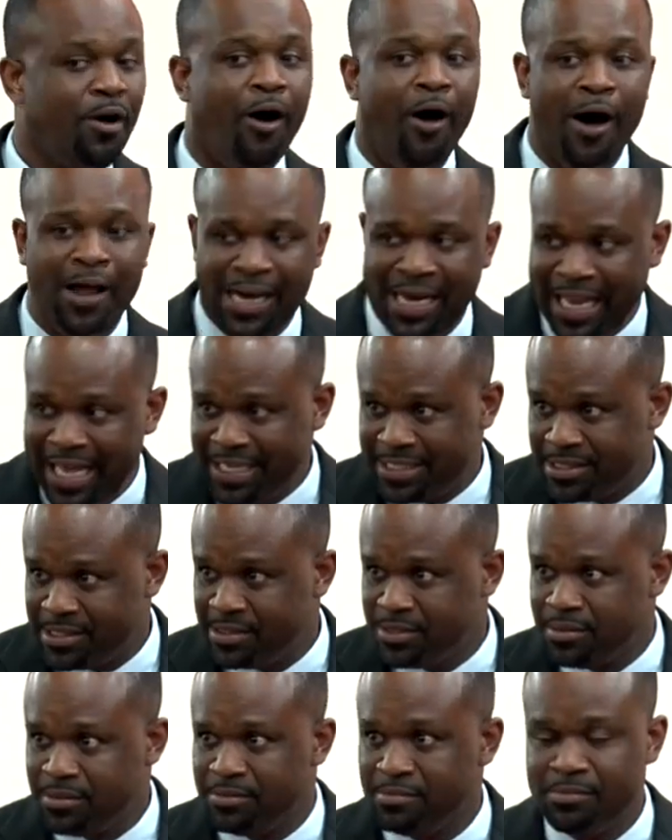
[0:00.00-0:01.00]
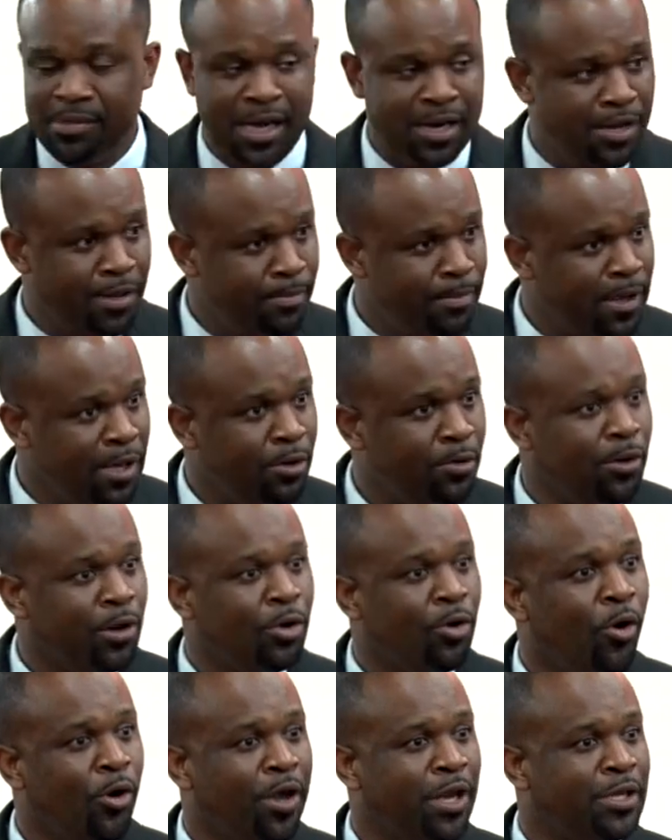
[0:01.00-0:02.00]
Unless, and the bill
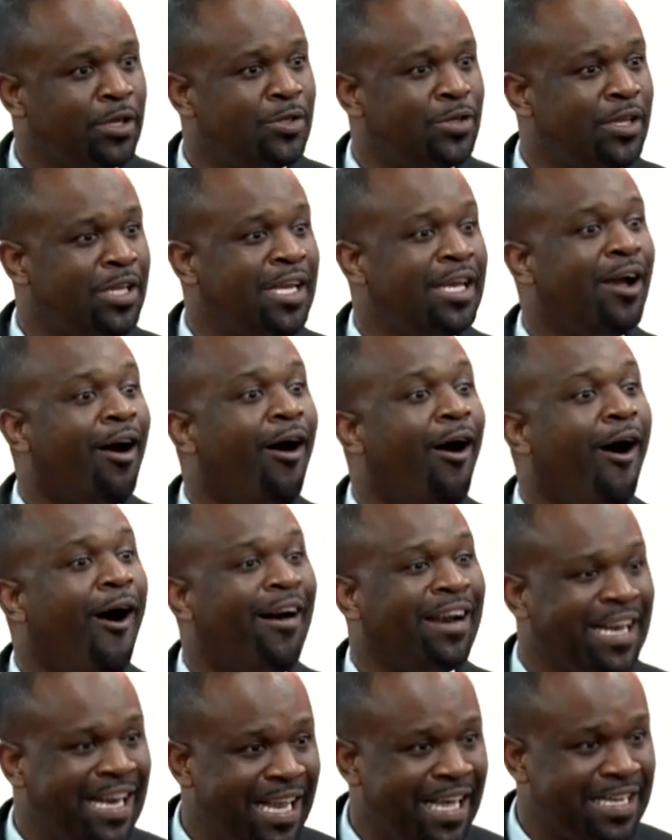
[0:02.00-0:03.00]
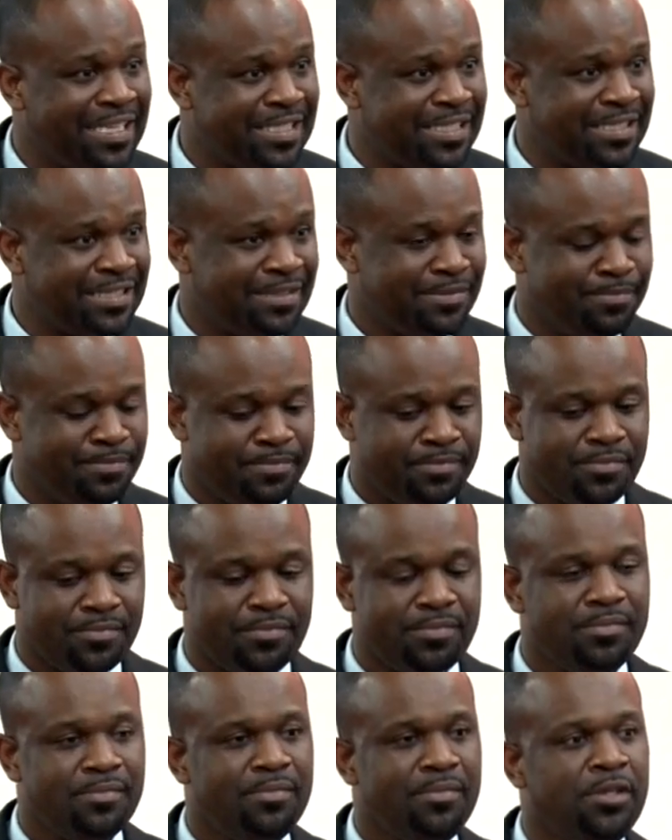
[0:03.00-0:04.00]
will go into the unless.
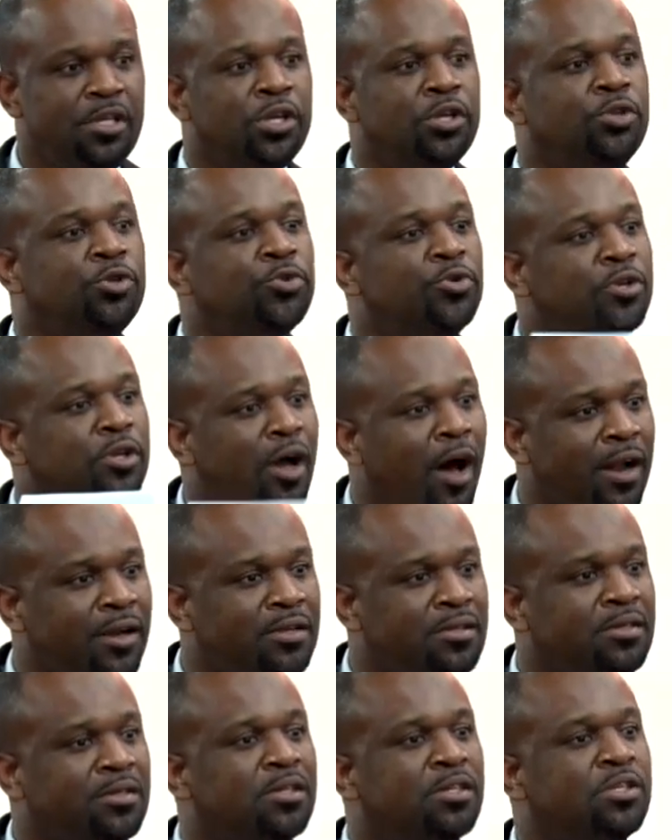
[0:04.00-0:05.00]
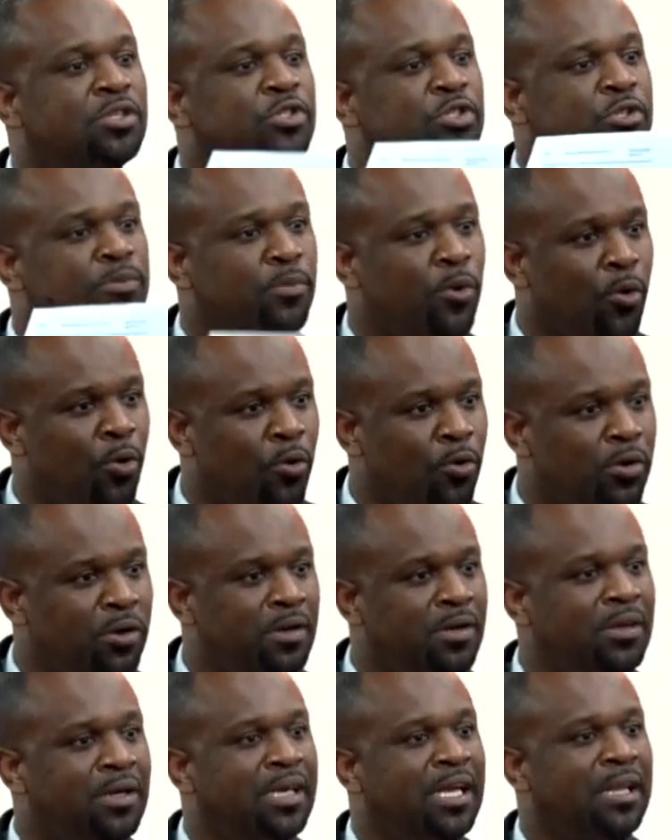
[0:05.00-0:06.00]
Do not
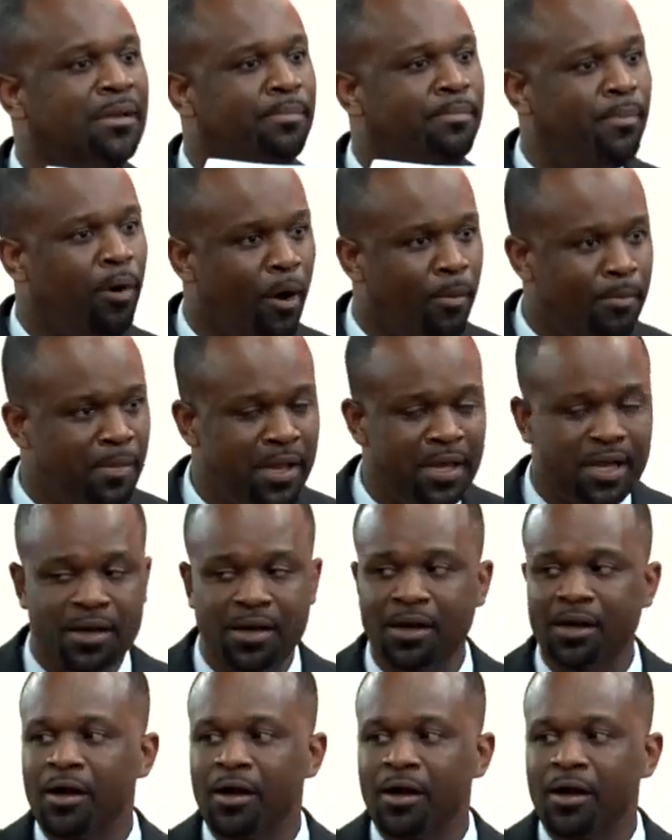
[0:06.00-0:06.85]
smoke in public